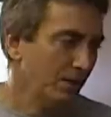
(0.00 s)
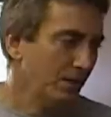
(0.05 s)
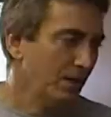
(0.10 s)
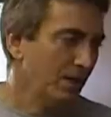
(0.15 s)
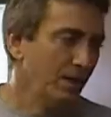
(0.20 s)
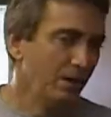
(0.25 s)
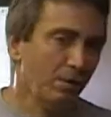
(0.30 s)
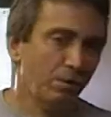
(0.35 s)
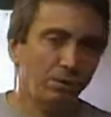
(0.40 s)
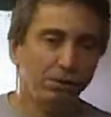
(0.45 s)

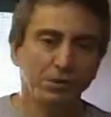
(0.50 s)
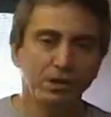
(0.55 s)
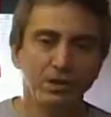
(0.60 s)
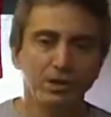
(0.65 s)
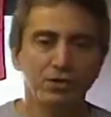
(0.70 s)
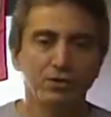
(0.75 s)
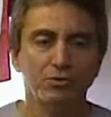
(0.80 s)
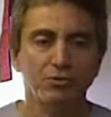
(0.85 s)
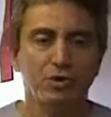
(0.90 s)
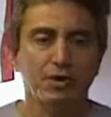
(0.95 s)
Yeah, well,
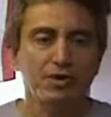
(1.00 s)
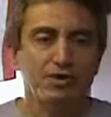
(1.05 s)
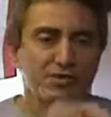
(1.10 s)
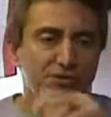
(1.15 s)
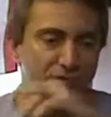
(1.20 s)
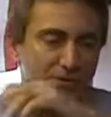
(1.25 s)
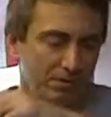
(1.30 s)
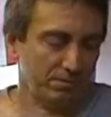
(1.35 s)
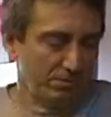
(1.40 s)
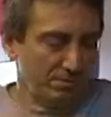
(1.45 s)
the
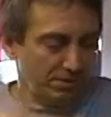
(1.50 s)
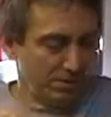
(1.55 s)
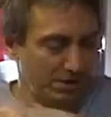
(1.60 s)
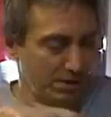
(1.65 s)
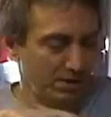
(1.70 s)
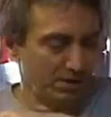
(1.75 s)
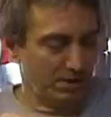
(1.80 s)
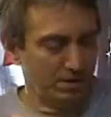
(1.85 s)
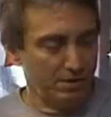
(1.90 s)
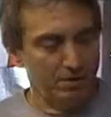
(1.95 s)
increase
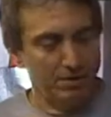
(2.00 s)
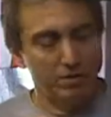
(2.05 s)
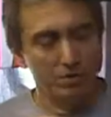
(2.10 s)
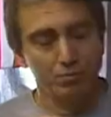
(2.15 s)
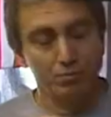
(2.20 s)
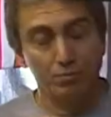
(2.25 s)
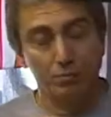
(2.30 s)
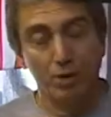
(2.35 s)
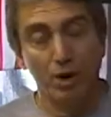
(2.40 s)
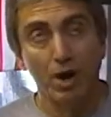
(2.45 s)

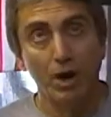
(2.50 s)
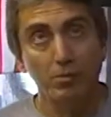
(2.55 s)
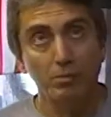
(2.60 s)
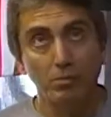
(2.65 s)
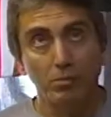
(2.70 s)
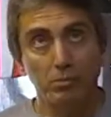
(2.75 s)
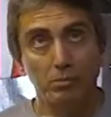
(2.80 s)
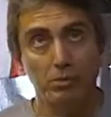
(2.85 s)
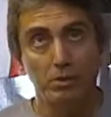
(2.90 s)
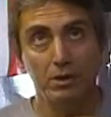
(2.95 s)
is
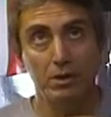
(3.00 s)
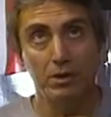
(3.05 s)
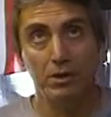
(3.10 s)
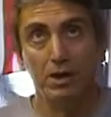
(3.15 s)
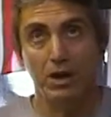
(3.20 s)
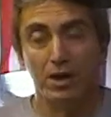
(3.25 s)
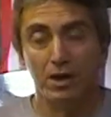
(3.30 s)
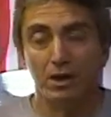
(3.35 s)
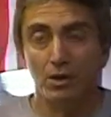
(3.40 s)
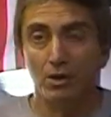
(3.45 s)
probably
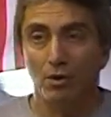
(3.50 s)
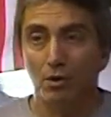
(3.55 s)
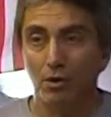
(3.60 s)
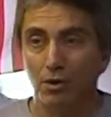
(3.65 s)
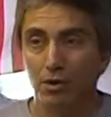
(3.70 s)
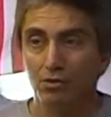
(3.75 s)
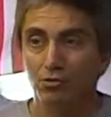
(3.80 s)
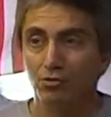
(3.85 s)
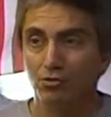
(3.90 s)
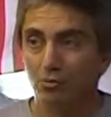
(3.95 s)
not
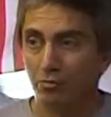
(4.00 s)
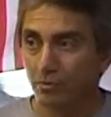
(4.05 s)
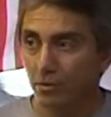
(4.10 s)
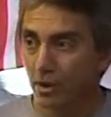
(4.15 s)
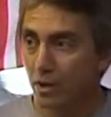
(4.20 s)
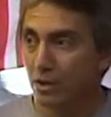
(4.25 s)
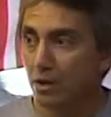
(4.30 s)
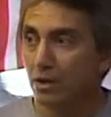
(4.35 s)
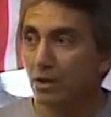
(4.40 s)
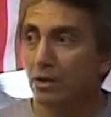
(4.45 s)
going to
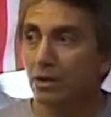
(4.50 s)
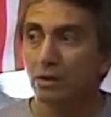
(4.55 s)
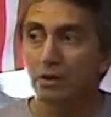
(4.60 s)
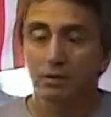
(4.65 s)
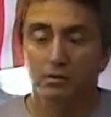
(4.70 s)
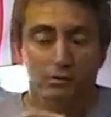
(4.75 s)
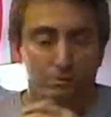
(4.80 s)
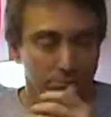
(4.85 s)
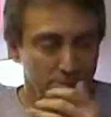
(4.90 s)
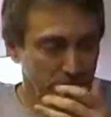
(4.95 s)
be
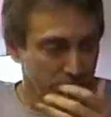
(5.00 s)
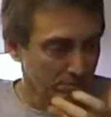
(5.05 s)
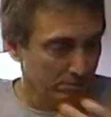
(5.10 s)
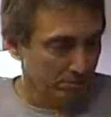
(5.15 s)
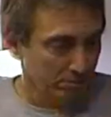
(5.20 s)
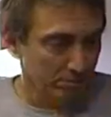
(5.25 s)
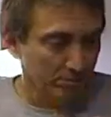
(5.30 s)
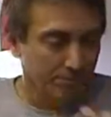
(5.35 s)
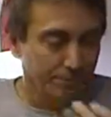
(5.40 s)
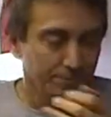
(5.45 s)

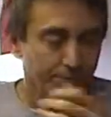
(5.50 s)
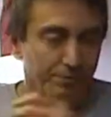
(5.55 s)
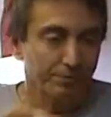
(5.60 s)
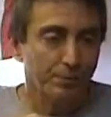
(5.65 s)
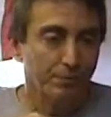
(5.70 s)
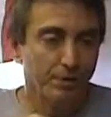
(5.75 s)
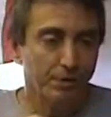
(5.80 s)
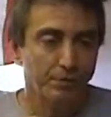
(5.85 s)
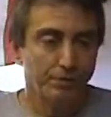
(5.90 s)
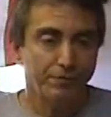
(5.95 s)

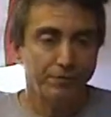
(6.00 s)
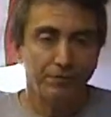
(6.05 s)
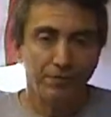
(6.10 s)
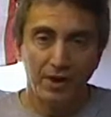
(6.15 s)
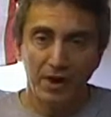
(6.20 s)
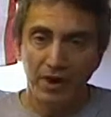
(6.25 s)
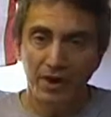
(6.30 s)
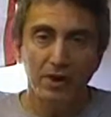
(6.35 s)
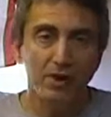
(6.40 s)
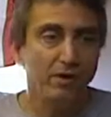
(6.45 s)
enough
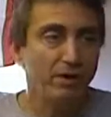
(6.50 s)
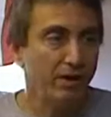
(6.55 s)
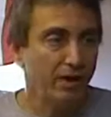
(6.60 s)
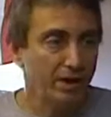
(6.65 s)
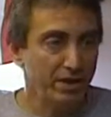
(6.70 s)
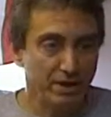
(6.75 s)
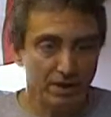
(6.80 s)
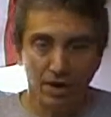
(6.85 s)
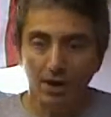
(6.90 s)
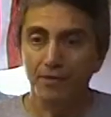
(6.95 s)
fair
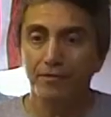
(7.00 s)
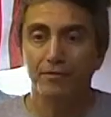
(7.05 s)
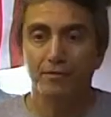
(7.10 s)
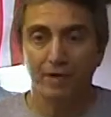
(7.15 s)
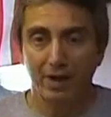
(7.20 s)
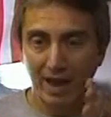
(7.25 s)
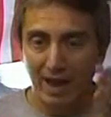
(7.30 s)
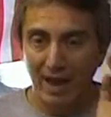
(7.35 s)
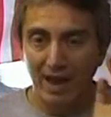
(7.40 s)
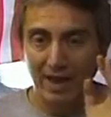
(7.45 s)
enough
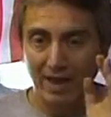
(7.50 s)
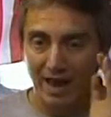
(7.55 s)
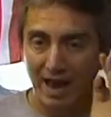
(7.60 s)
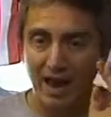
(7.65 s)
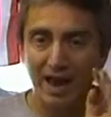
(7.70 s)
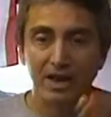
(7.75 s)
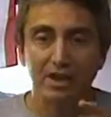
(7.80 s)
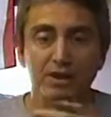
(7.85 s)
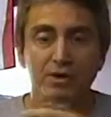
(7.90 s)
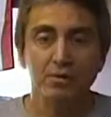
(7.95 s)
and
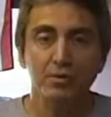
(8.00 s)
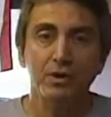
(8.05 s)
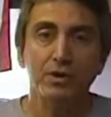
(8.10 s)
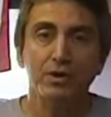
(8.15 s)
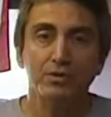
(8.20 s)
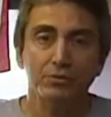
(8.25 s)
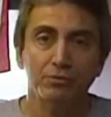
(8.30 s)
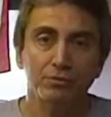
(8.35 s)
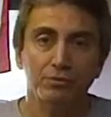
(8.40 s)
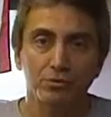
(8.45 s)

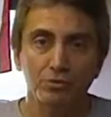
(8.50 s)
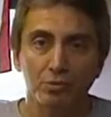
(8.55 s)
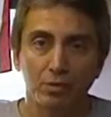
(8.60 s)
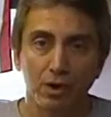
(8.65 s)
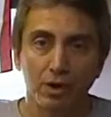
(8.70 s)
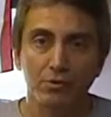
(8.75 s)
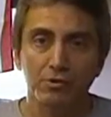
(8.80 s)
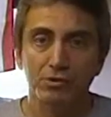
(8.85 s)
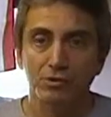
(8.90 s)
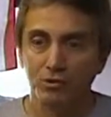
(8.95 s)
accurate to
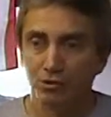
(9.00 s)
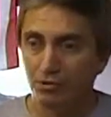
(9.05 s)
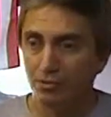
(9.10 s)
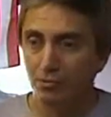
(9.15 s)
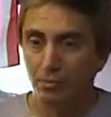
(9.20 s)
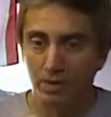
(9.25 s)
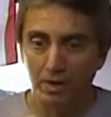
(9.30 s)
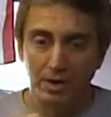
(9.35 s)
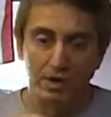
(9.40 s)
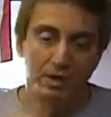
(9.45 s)
where it
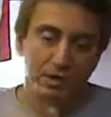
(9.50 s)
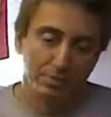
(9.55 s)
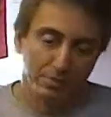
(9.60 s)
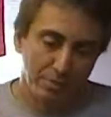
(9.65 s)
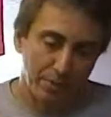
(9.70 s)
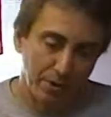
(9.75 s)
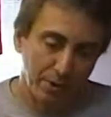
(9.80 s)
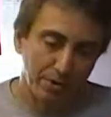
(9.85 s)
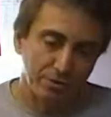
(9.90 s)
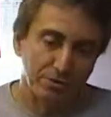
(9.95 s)
should be
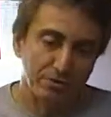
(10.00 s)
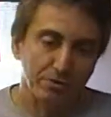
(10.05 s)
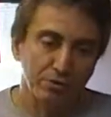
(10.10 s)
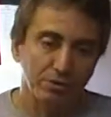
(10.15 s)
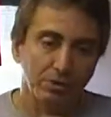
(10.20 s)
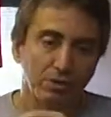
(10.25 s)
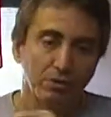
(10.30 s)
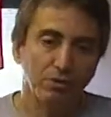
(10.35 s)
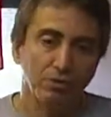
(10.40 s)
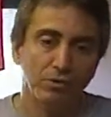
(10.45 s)
compared to
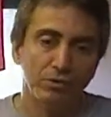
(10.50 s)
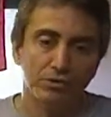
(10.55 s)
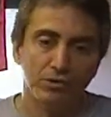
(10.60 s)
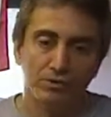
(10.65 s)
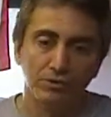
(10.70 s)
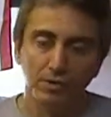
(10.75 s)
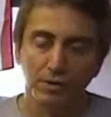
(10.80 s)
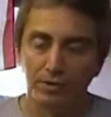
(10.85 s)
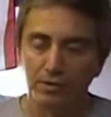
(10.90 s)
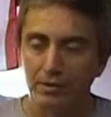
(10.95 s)
the cost
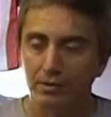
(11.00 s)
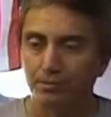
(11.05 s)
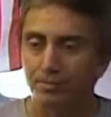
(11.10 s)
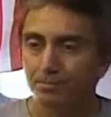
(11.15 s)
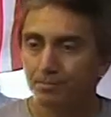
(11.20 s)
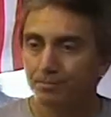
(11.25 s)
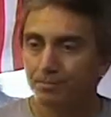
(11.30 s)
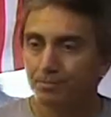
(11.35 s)
of living.